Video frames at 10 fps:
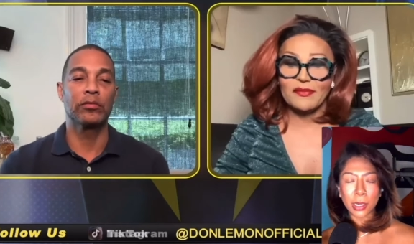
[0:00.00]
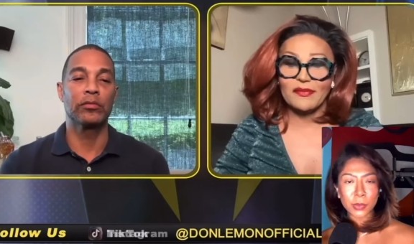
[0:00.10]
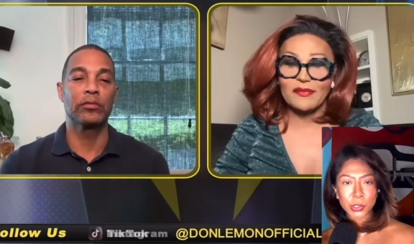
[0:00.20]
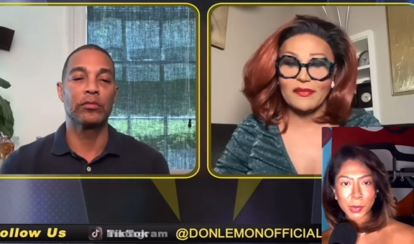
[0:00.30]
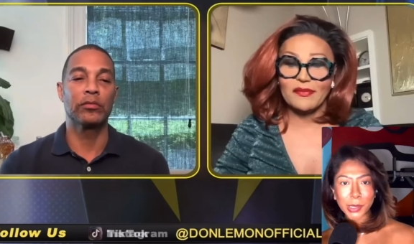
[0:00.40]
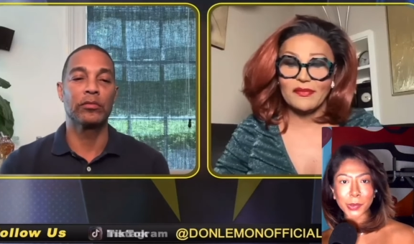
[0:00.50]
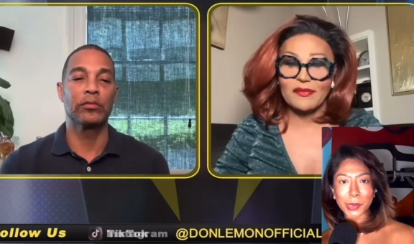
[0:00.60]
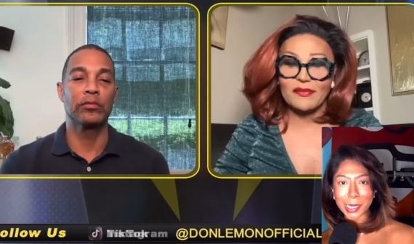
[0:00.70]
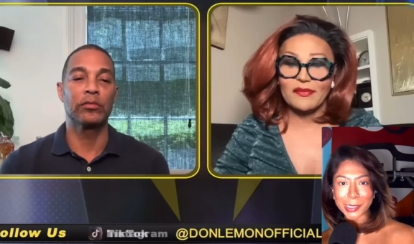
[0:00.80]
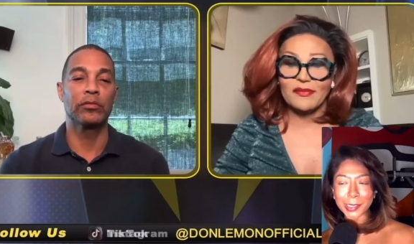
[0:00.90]
Speaker 1: What you mean you
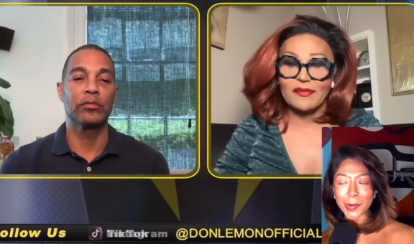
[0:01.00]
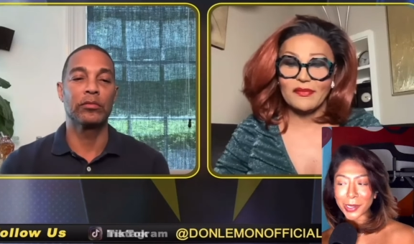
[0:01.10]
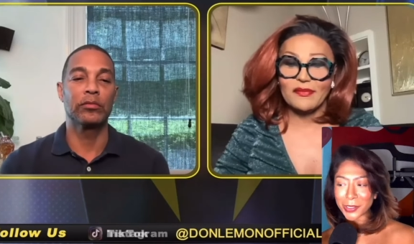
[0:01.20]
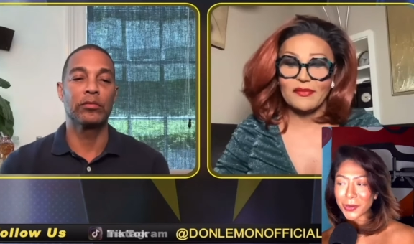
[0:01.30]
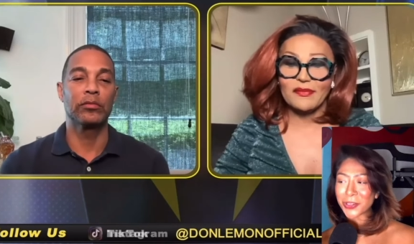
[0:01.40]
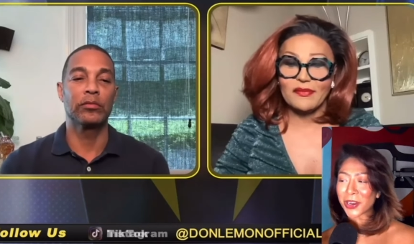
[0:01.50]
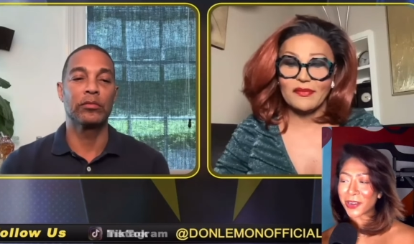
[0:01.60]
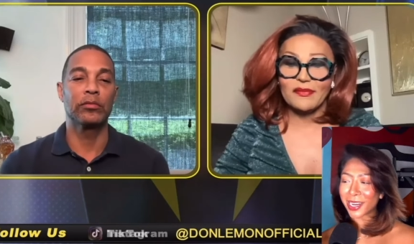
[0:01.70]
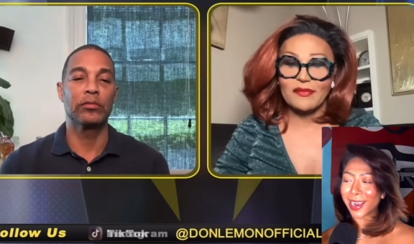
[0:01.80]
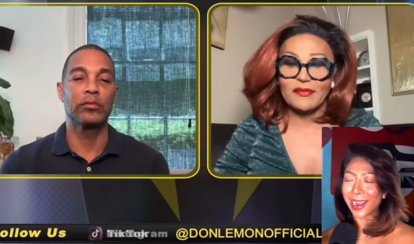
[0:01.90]
think so? I told you
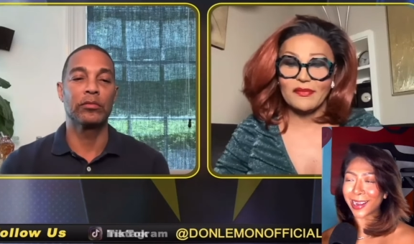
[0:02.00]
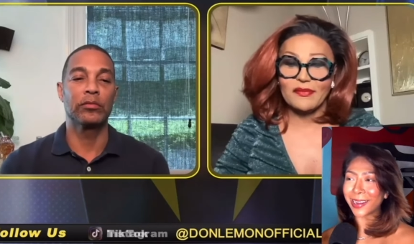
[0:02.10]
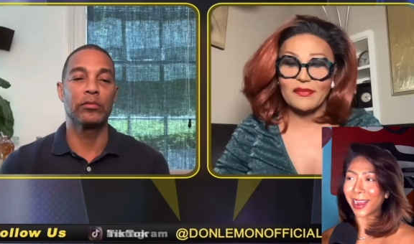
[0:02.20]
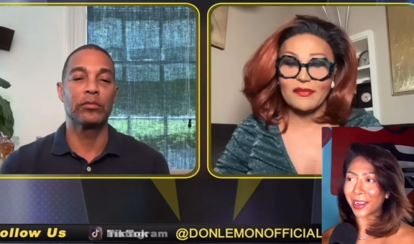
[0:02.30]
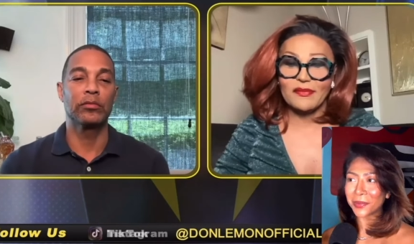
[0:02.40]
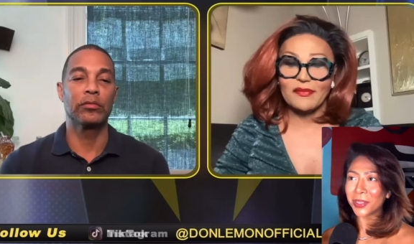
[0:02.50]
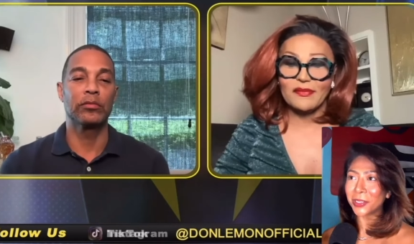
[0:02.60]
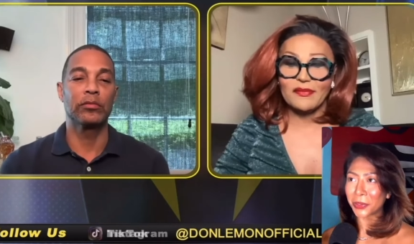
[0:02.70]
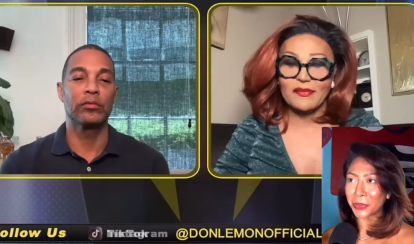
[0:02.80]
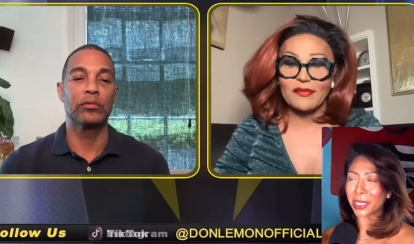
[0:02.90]
already. I I
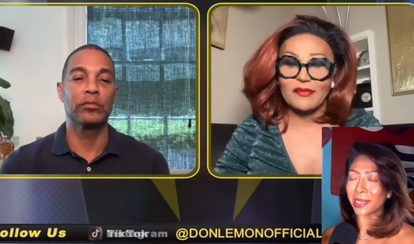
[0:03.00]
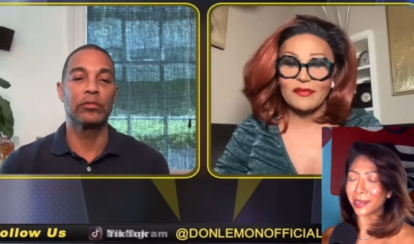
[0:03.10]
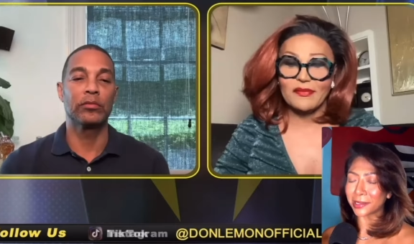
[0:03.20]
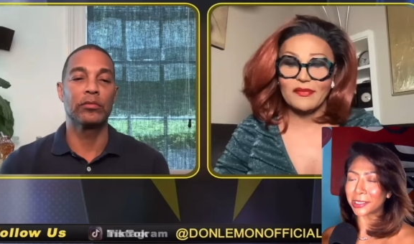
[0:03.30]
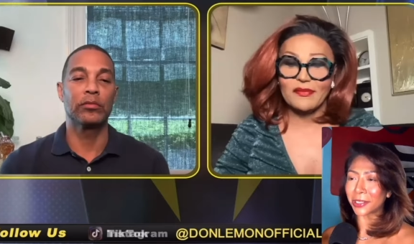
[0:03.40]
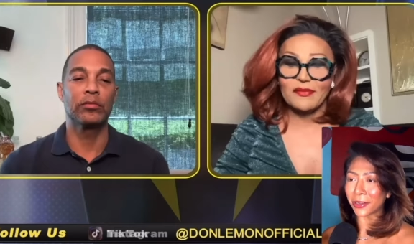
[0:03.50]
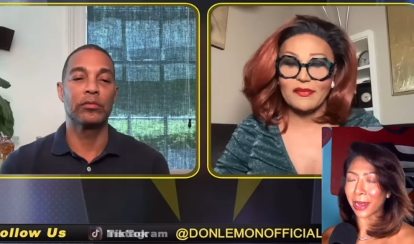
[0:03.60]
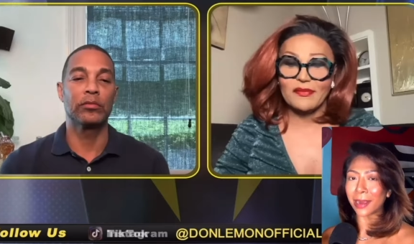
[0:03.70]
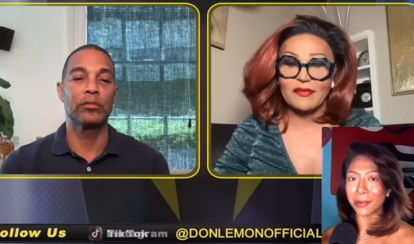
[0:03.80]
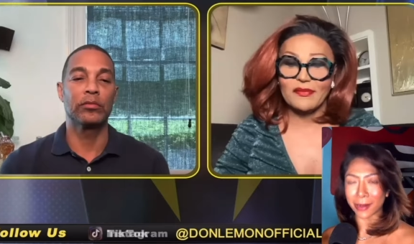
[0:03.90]
would low key consider
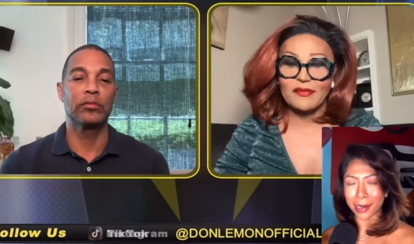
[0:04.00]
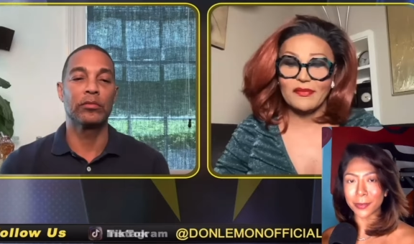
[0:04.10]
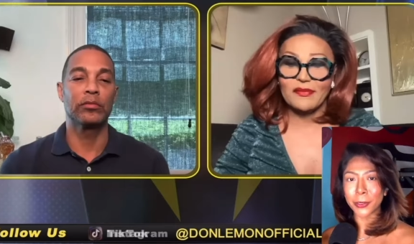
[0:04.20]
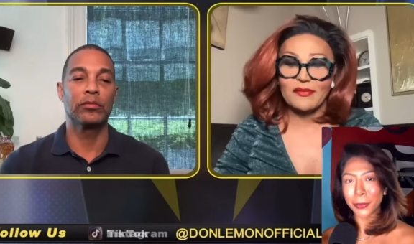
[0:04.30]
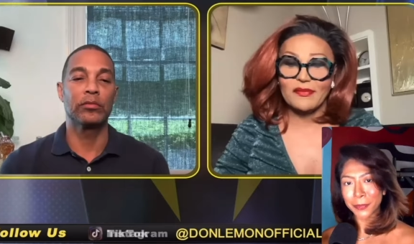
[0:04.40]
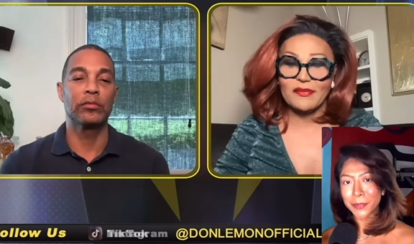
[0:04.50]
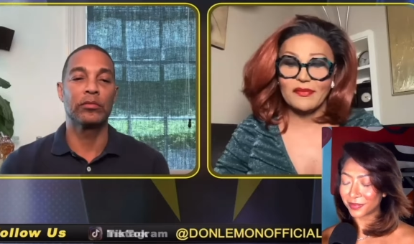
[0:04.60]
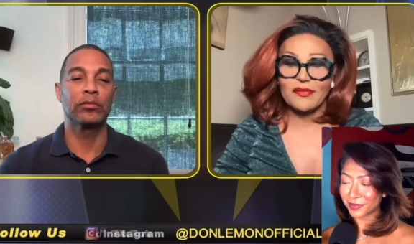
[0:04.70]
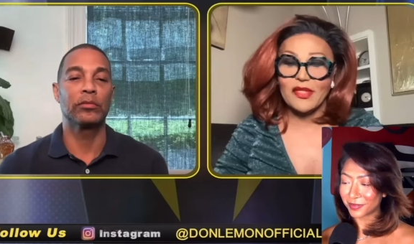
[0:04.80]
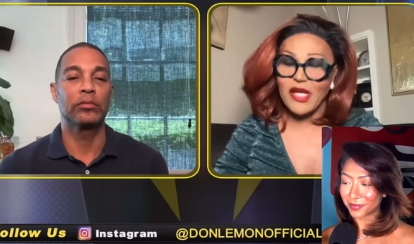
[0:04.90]
that grape.
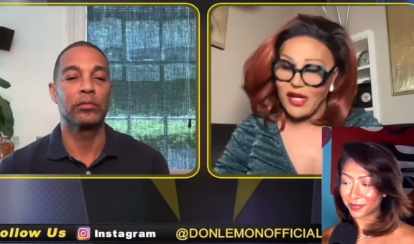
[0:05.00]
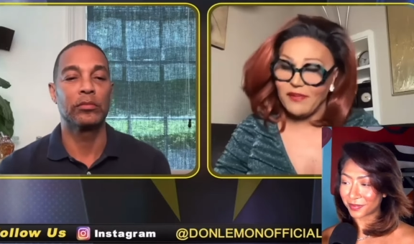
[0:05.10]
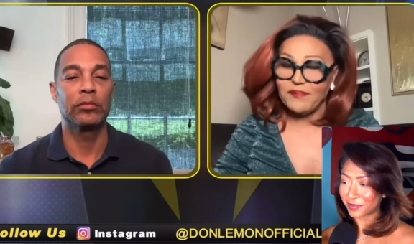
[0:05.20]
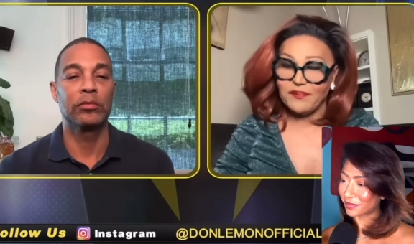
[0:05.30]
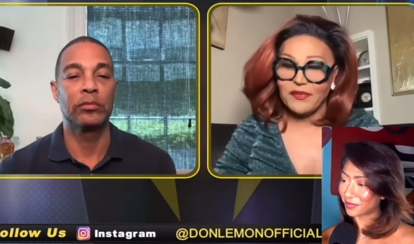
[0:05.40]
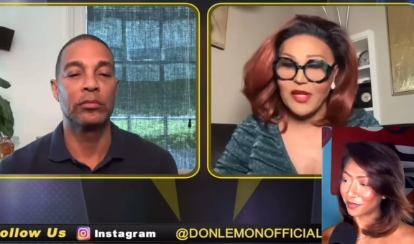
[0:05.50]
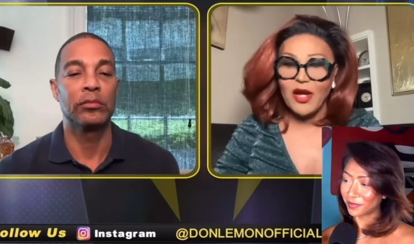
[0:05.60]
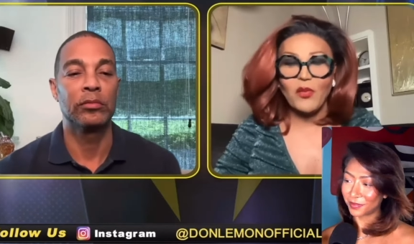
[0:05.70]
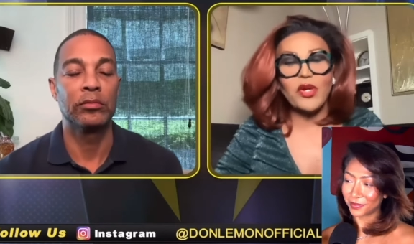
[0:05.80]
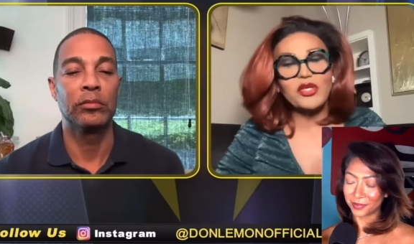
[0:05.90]
Speaker 2: Yeah.
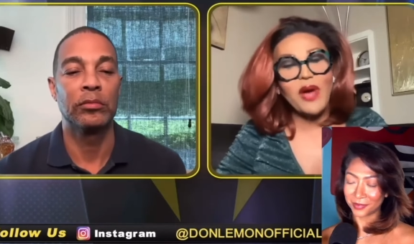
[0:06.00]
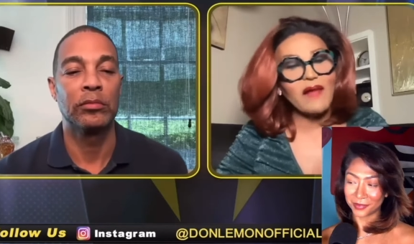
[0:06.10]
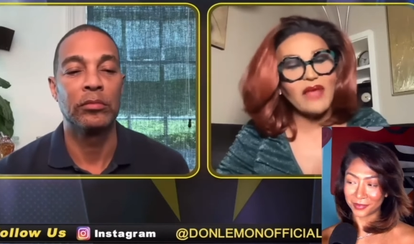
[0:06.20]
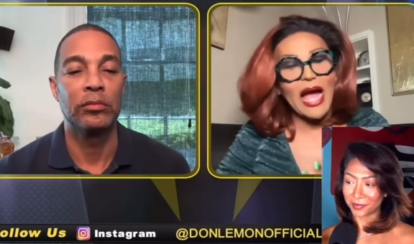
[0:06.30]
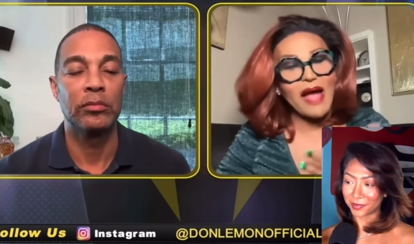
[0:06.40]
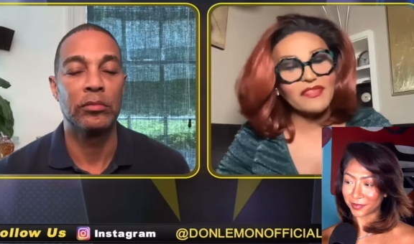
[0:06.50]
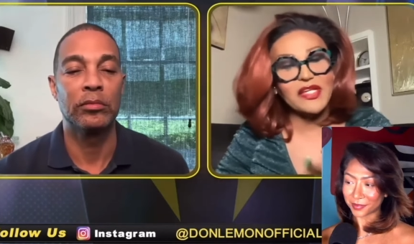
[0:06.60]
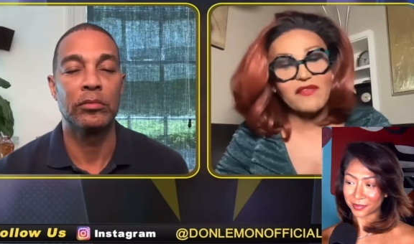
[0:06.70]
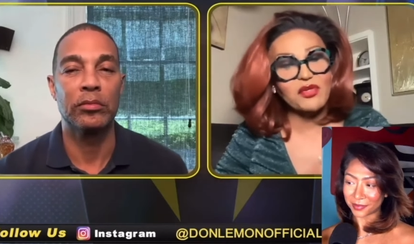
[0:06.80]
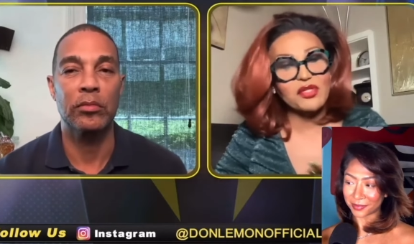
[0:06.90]
Well, you have. I have to
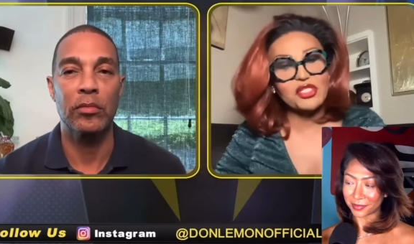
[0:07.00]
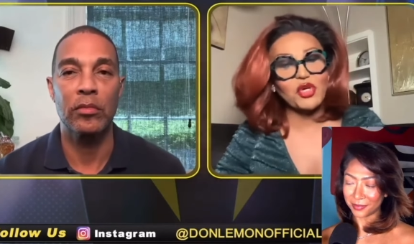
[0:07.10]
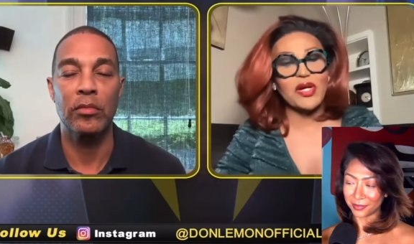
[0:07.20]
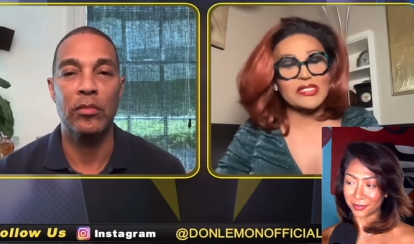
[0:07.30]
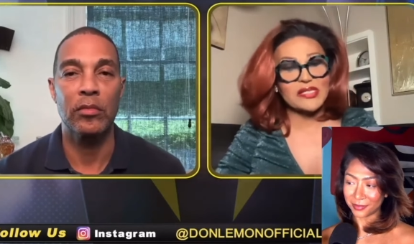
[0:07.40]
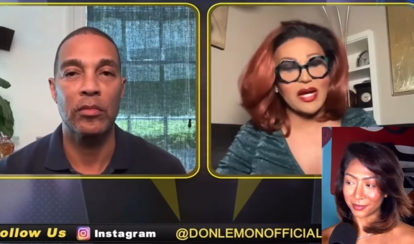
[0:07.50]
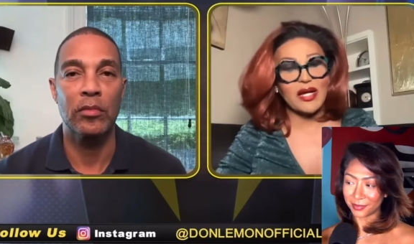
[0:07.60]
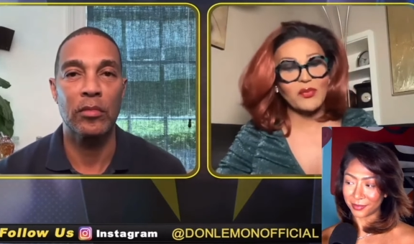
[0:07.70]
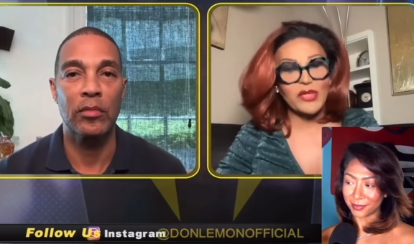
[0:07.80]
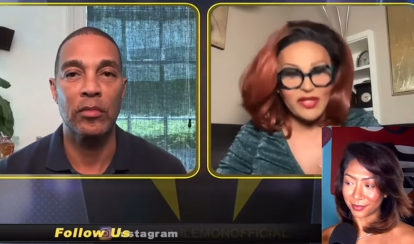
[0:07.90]
give you the choice,
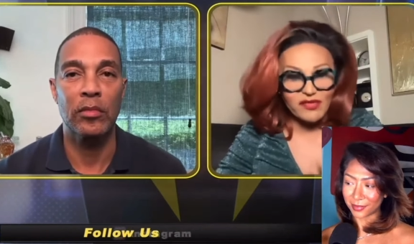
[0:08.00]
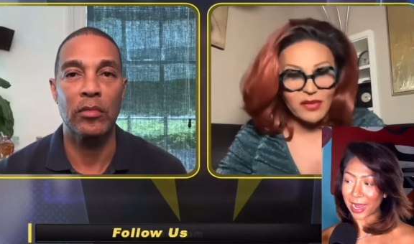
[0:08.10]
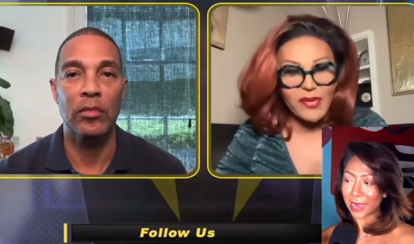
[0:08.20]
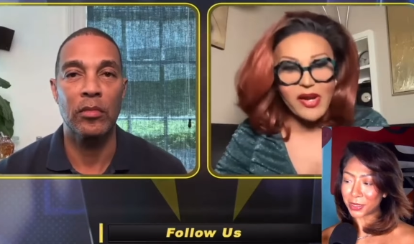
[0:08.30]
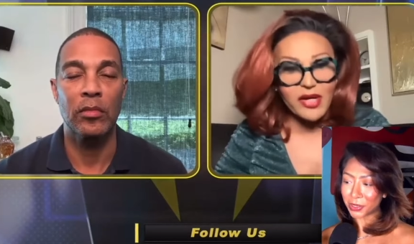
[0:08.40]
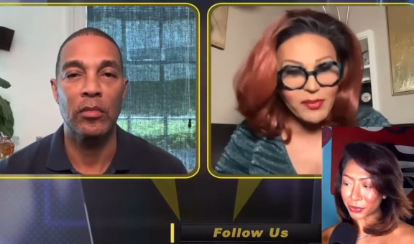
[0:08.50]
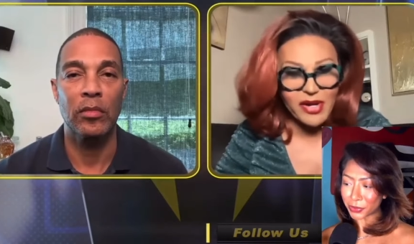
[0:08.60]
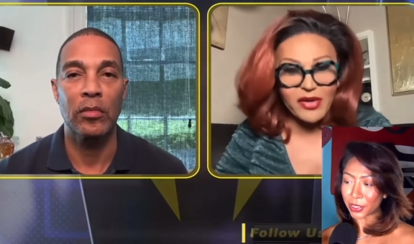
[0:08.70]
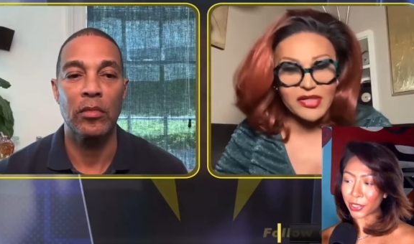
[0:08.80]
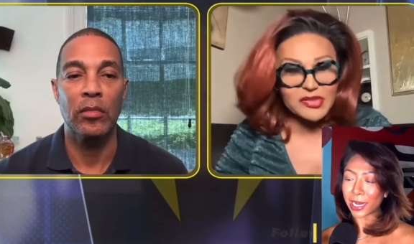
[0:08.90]
Don. We live in America. Absolutely,
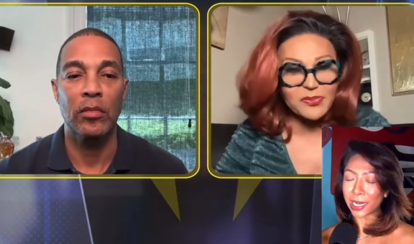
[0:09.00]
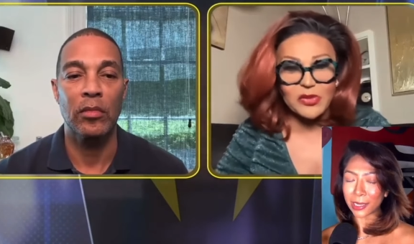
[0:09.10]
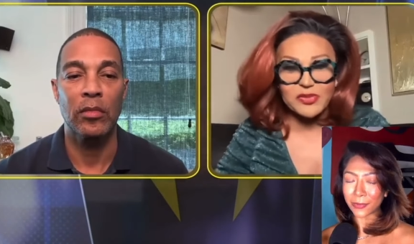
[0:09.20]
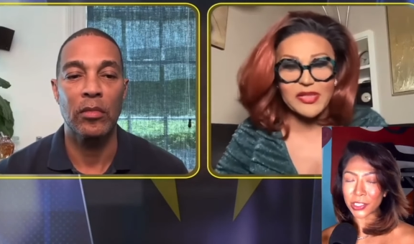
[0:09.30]
America's you got to give